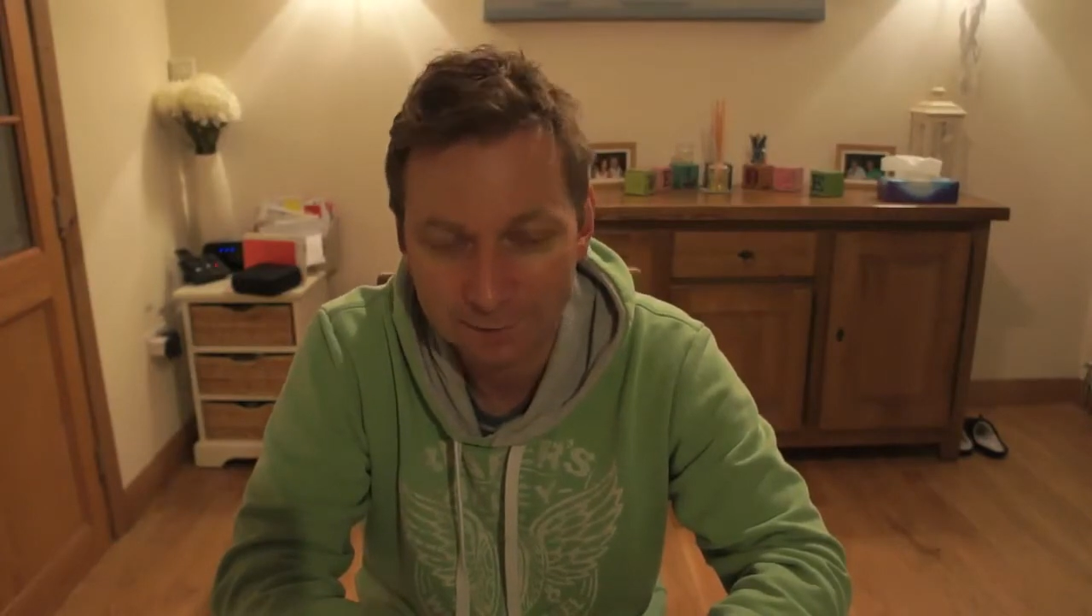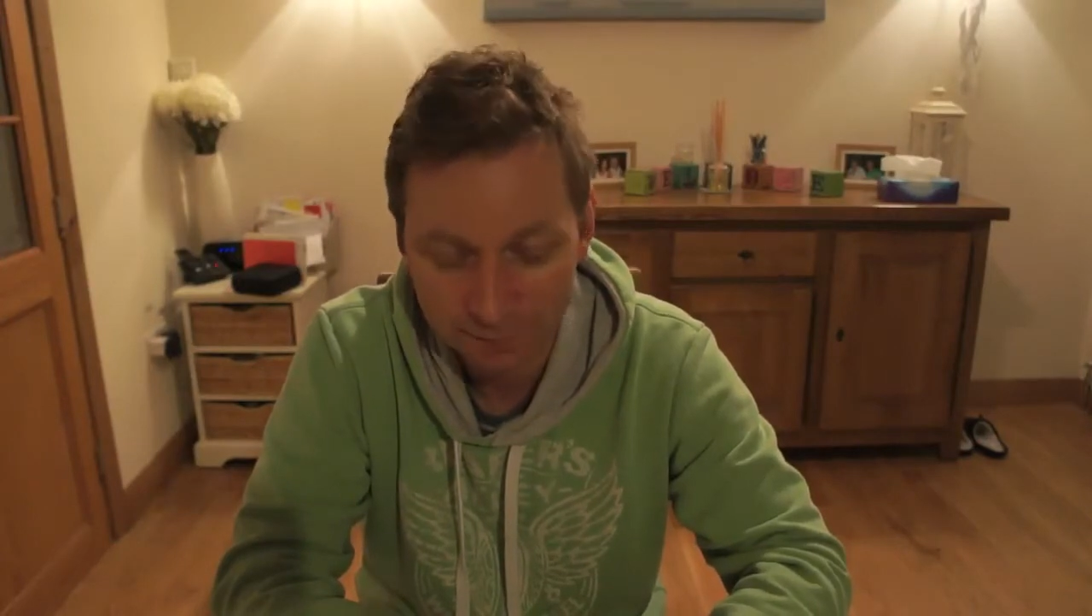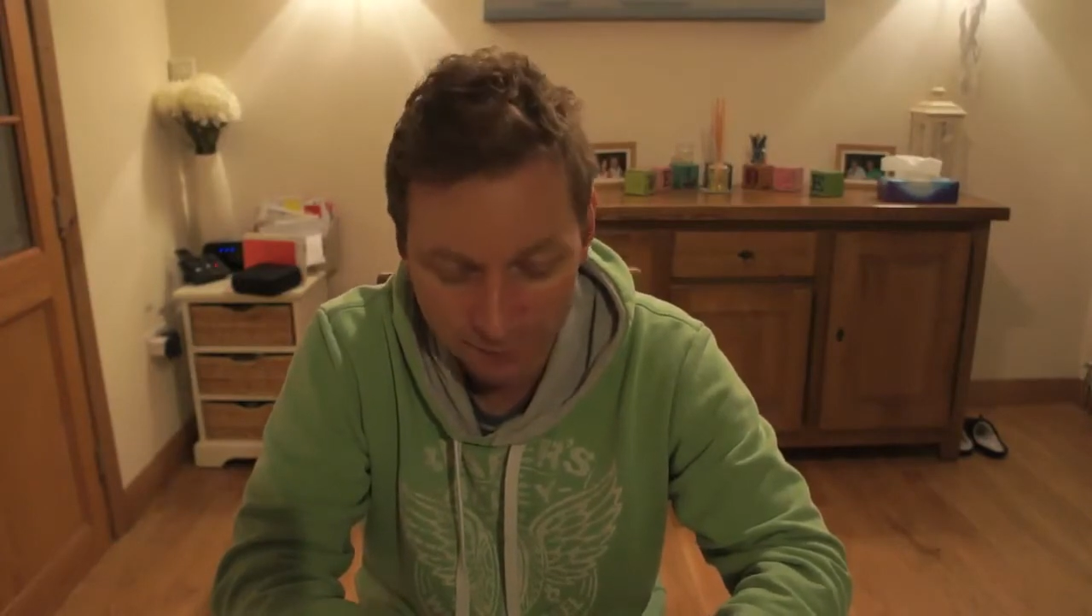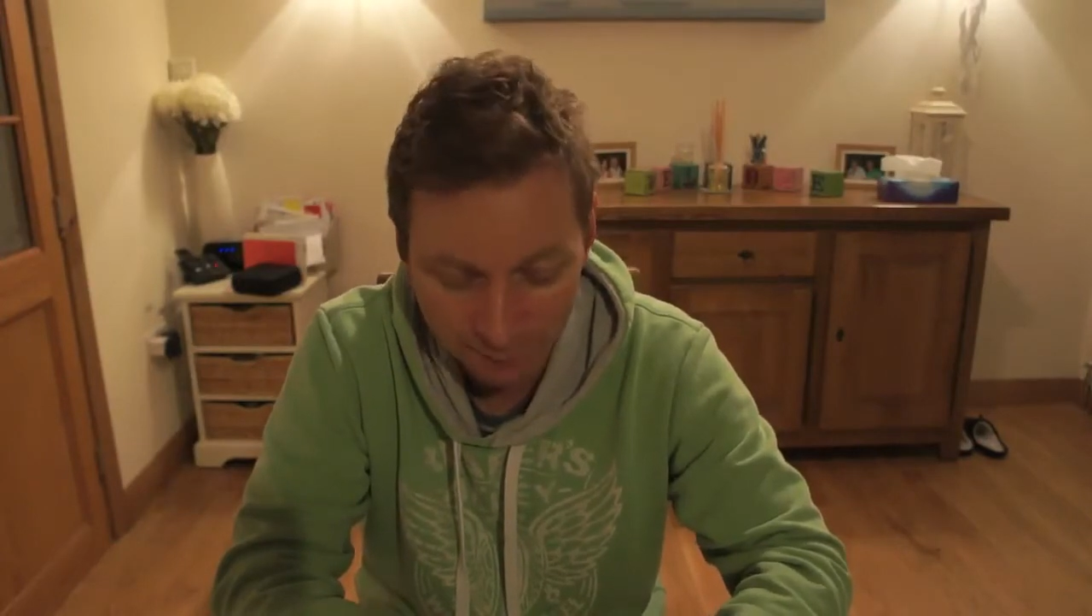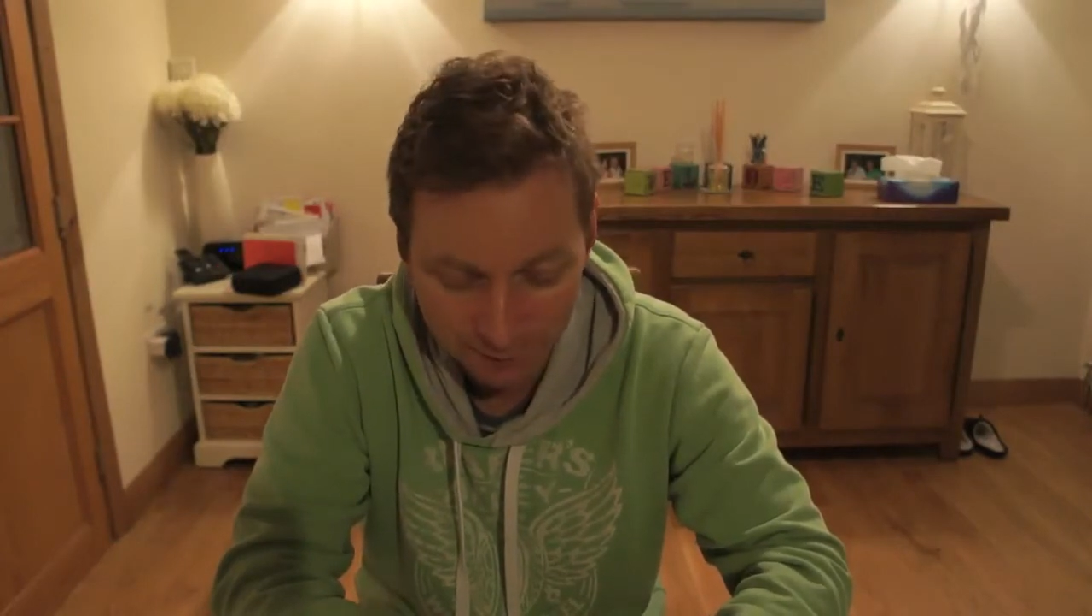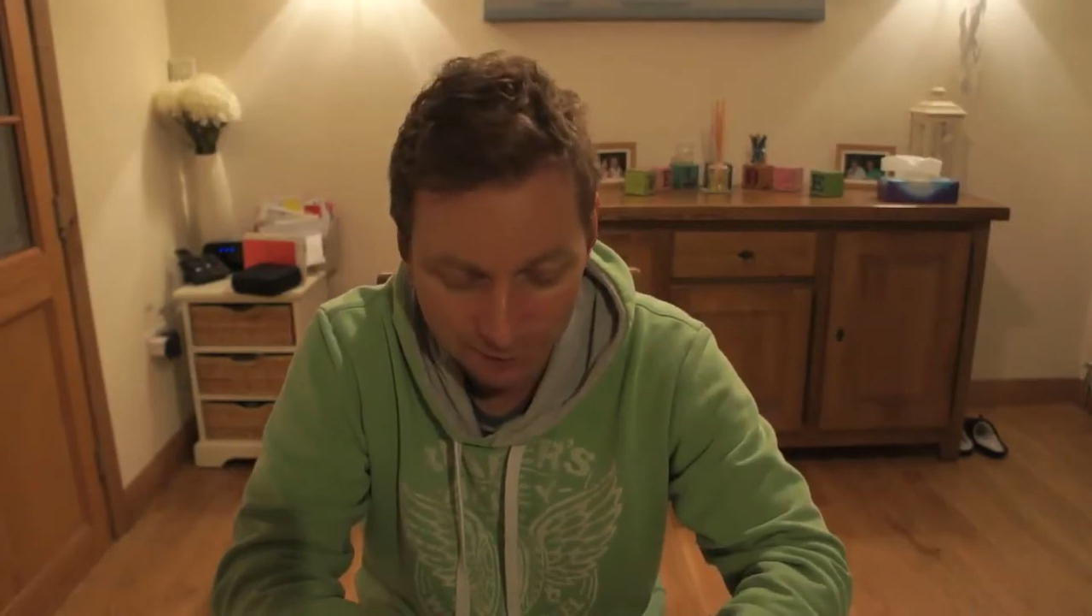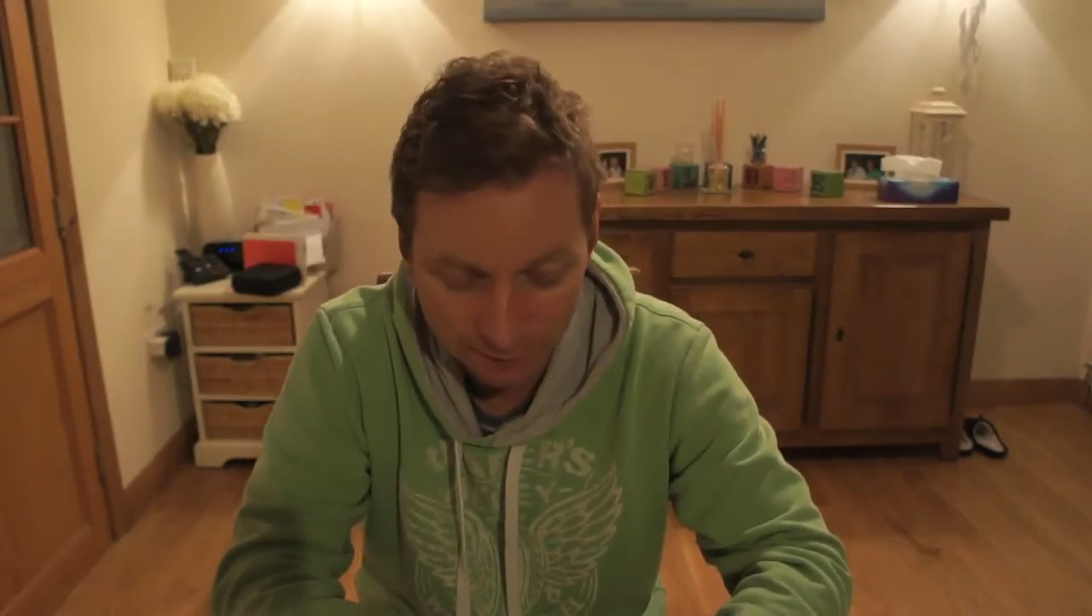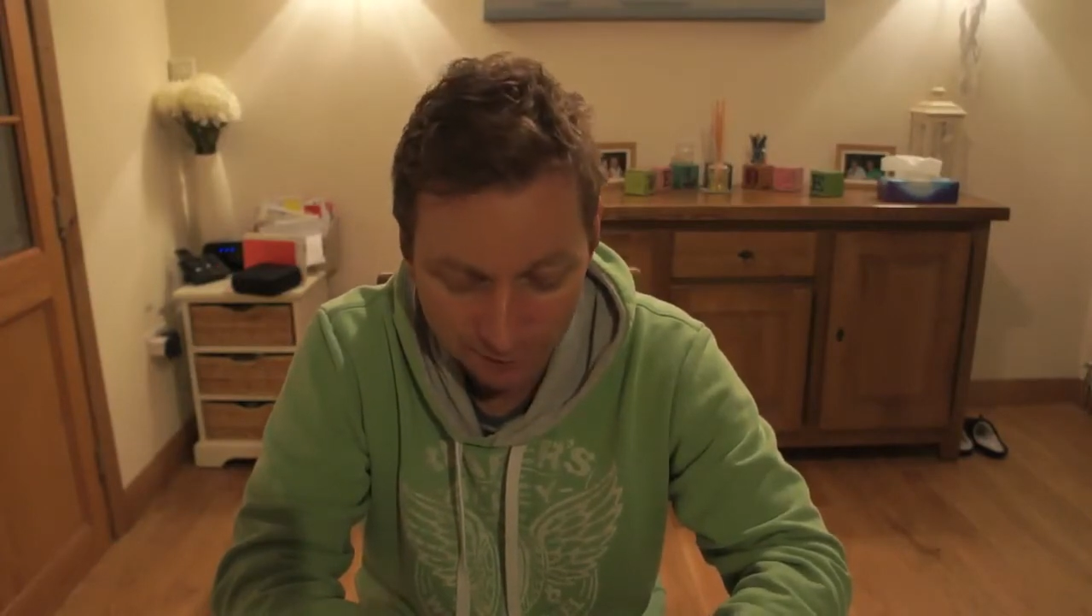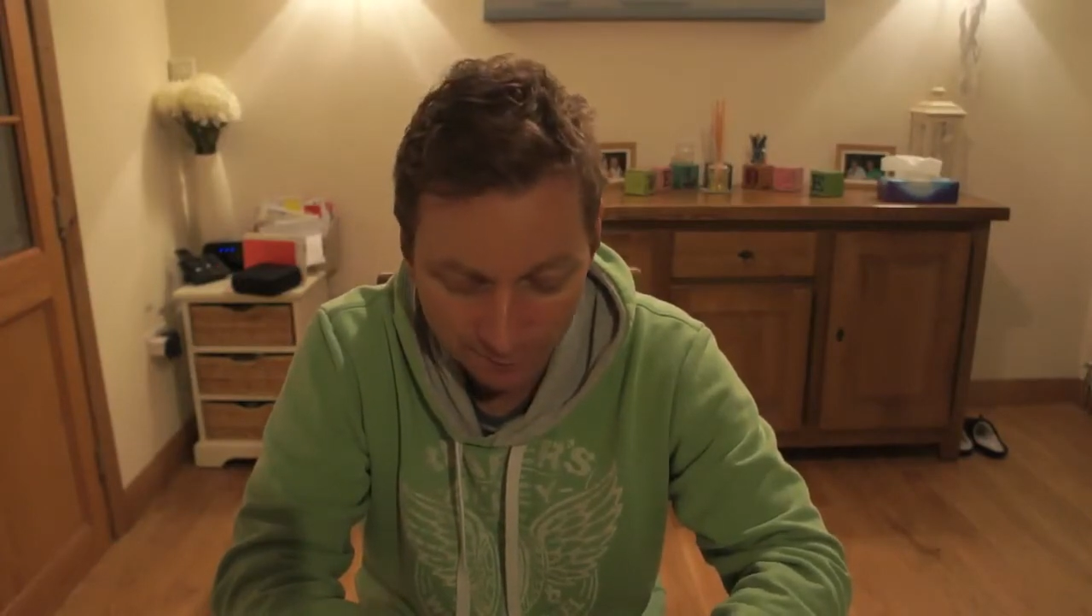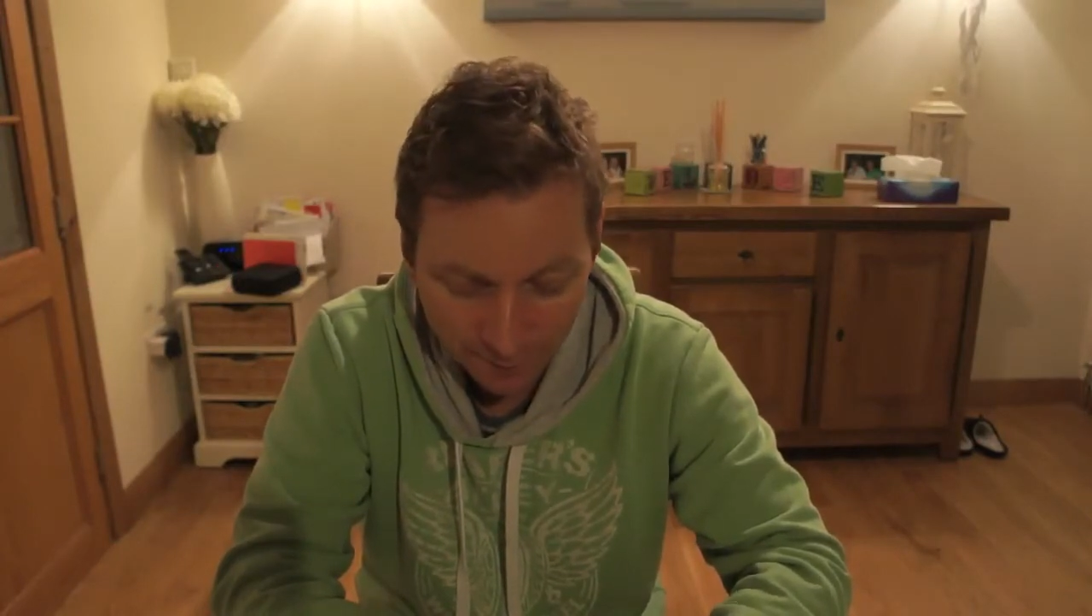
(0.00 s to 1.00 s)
to each other.